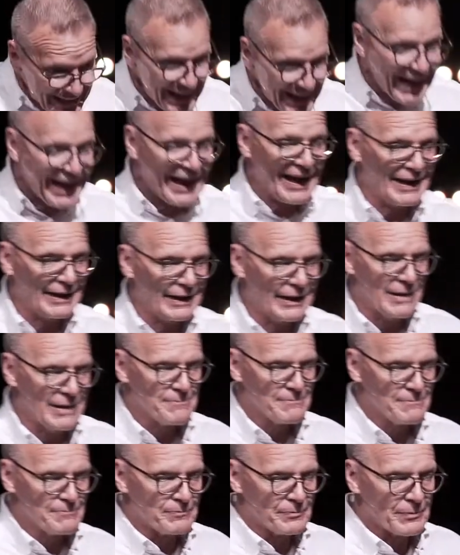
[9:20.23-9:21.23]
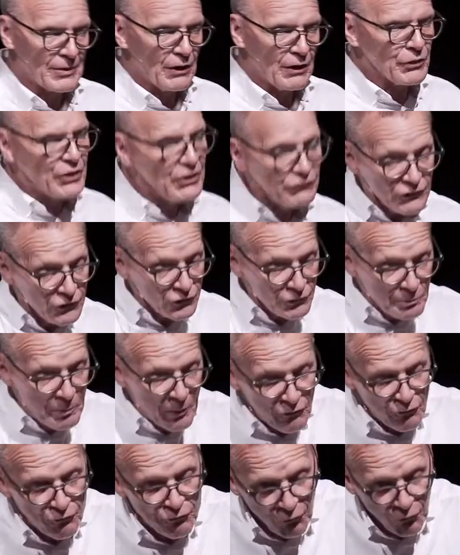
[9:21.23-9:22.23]
Cain. This is
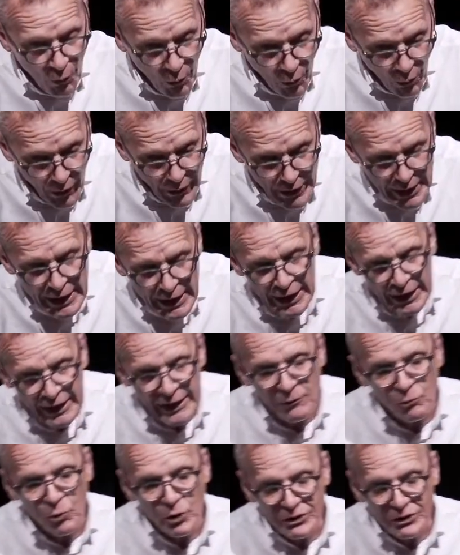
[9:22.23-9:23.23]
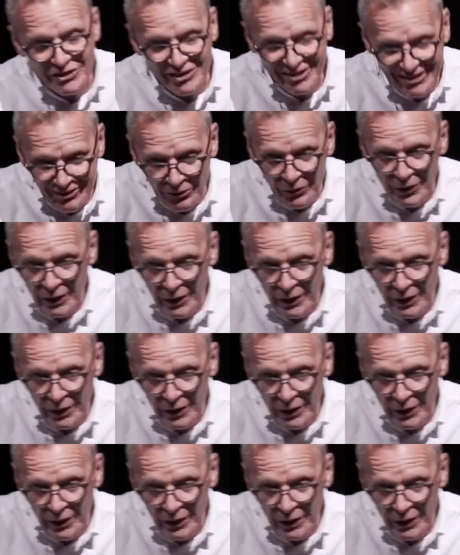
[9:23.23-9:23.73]
before he would kill